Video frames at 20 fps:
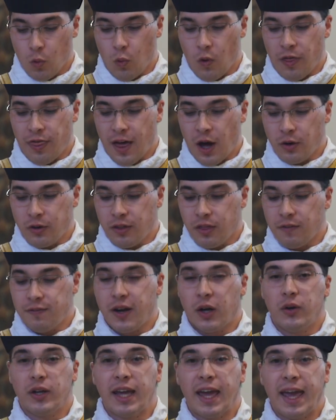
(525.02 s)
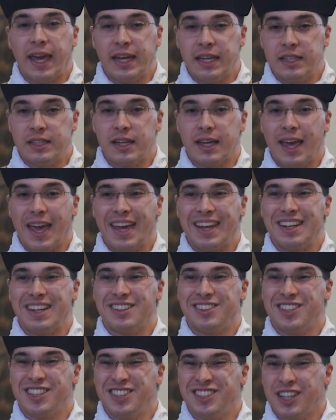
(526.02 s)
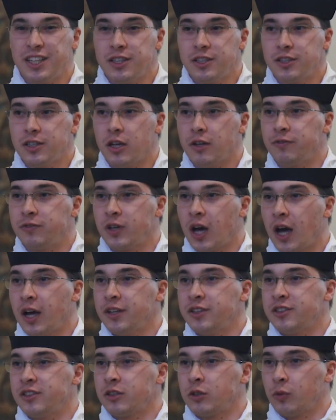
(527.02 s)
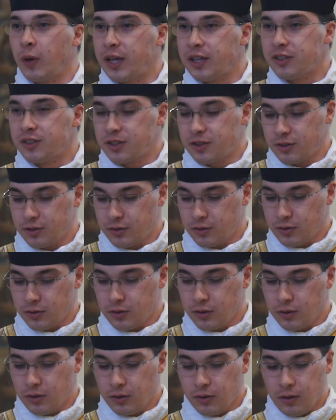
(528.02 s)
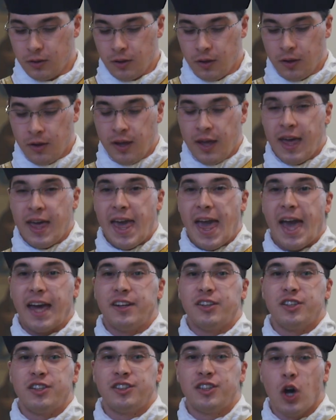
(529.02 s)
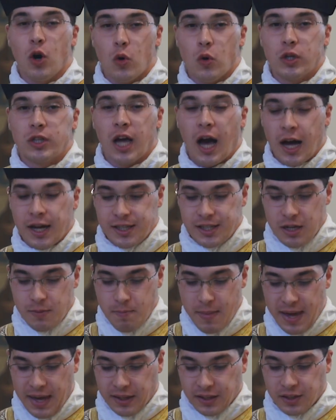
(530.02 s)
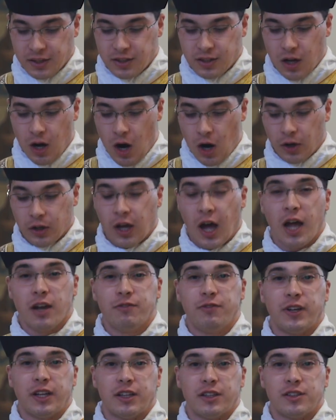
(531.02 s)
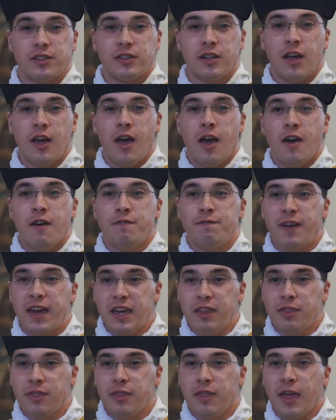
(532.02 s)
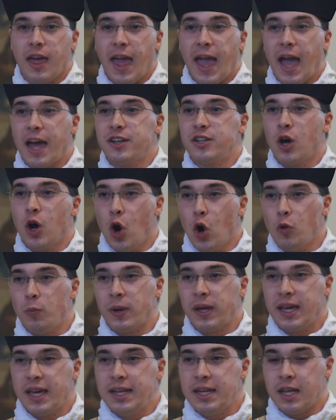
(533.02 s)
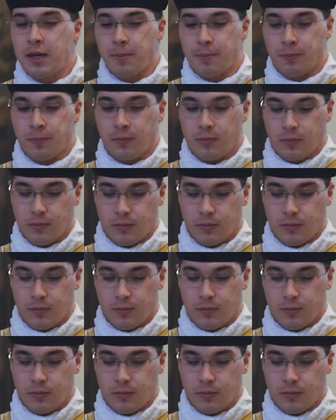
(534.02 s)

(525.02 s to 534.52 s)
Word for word: without the very aid and assistance of God's grace. And so God demands our confidence, faith, and hope in Him.